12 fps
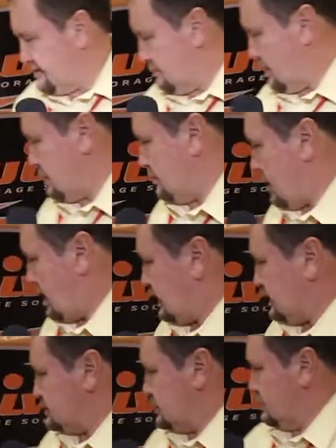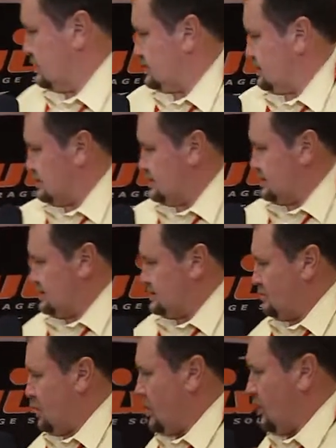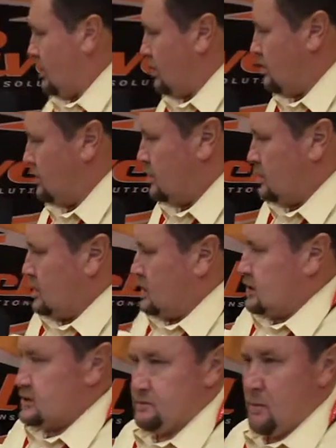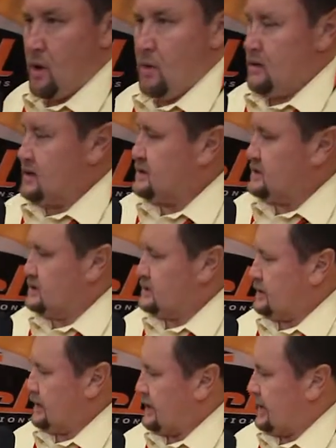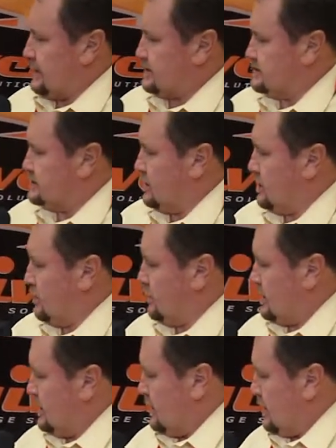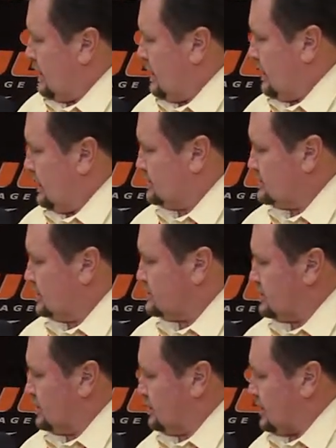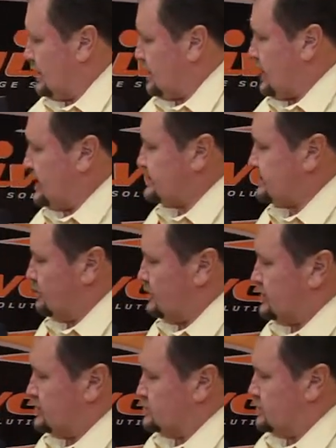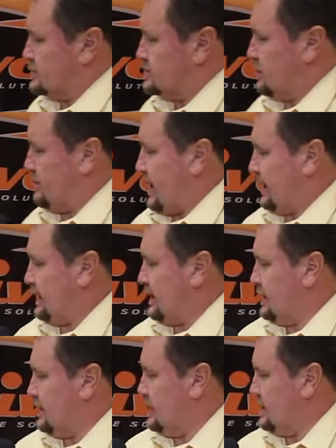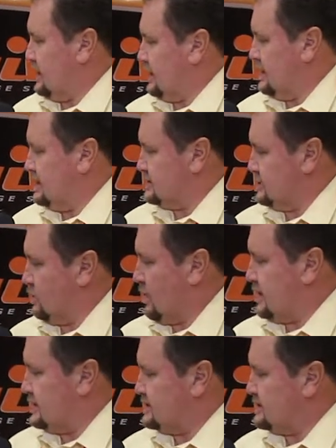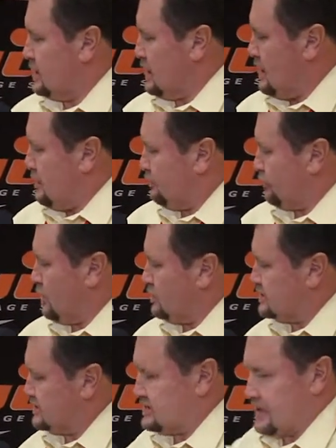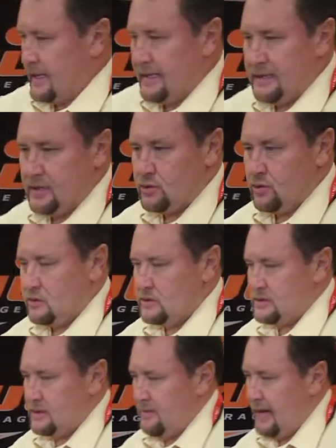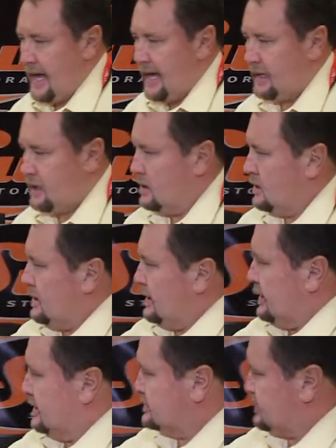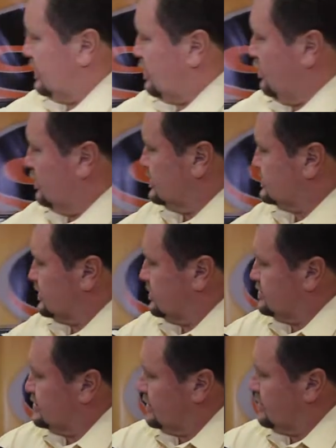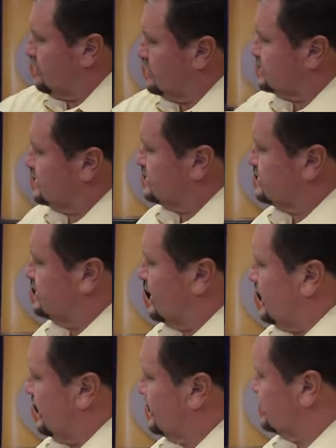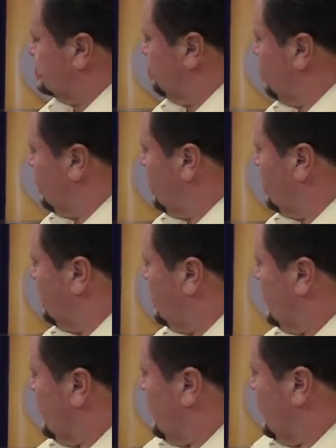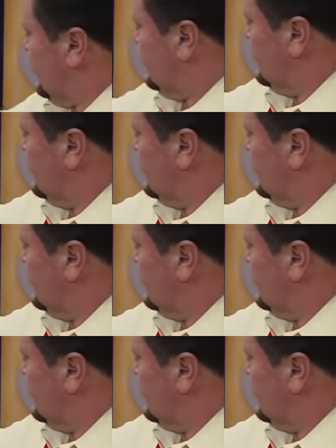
some other models. Of course, there's the small ones. And so it's also kind of nice that when your drawers go back in, it isn't quite as prone to sliding the tools to the back. Here's a corner solution. Of course, here's against the wall, and